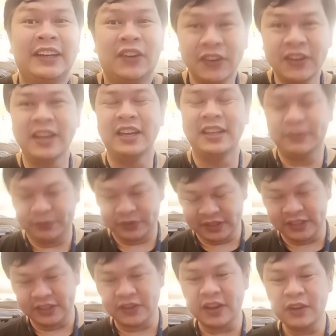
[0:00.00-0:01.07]
Okay,
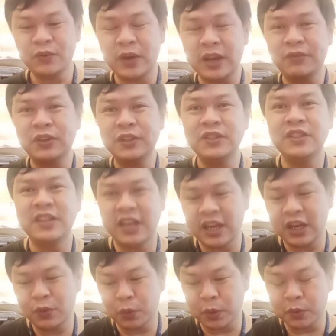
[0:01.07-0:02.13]
so anyway, for
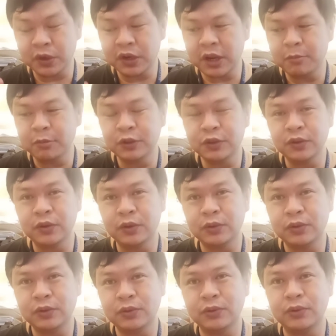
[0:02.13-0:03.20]
today, we weren't able to go
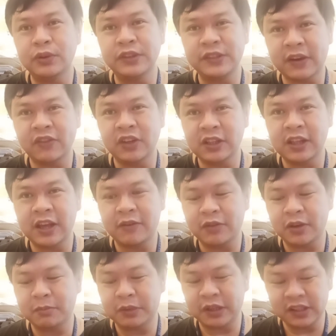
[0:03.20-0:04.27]
to
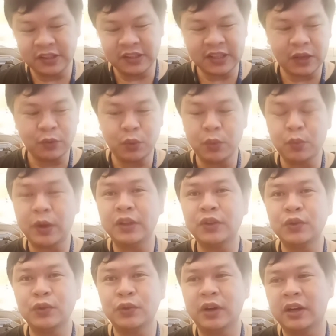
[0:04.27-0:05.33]
7-Eleven, but instead we
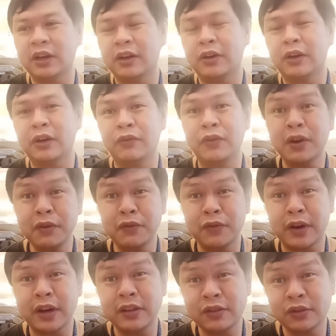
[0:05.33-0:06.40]
went to a very
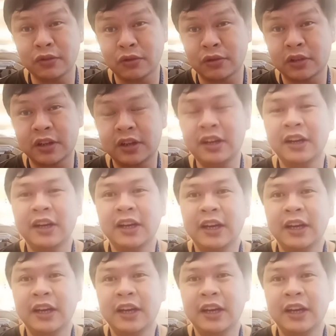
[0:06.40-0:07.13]
fine store.